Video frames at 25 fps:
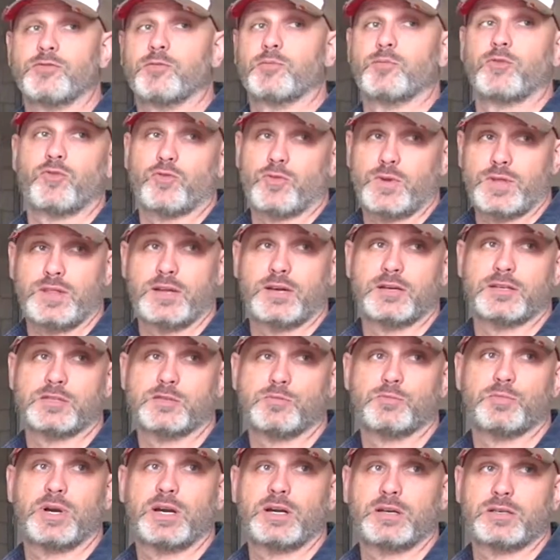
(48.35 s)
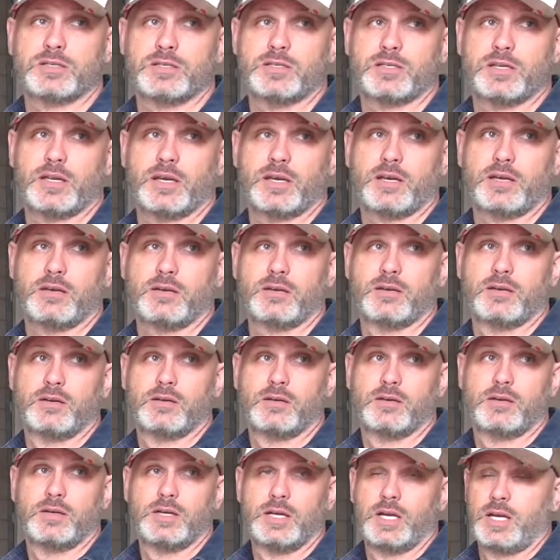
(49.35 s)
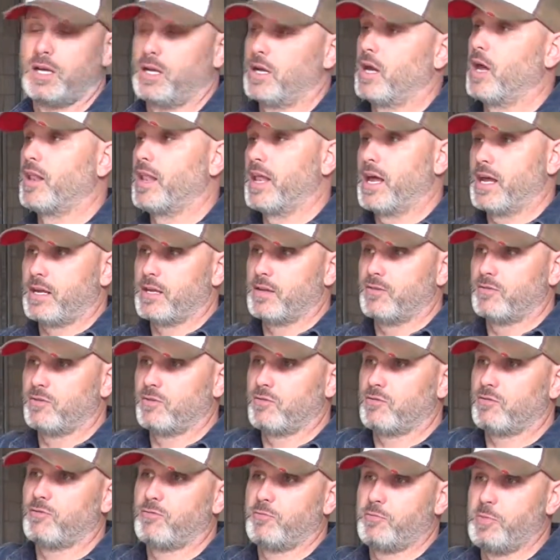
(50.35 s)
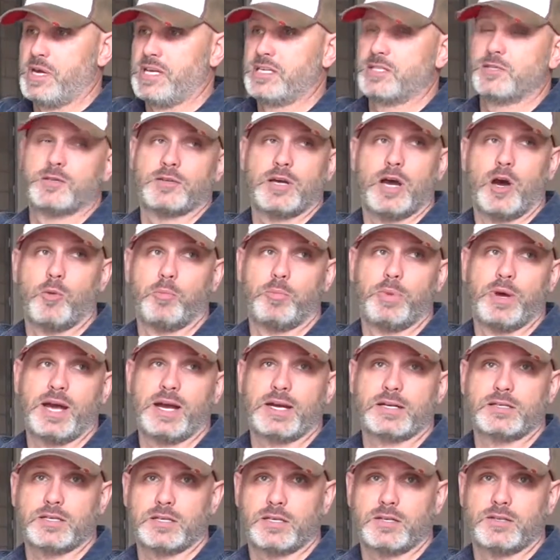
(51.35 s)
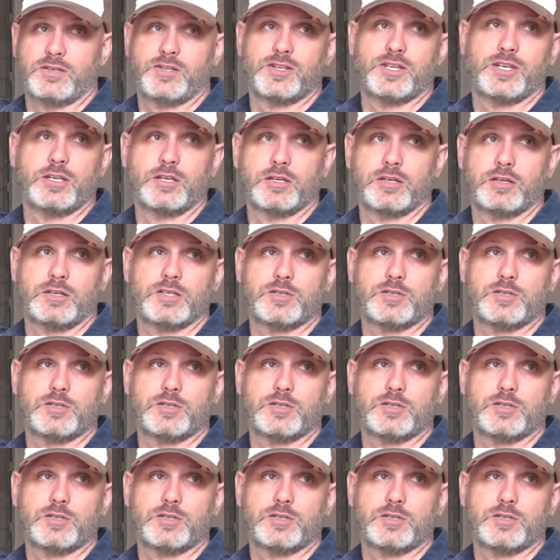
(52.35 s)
from 3,000 barrels today. And that gives us space out back to continue to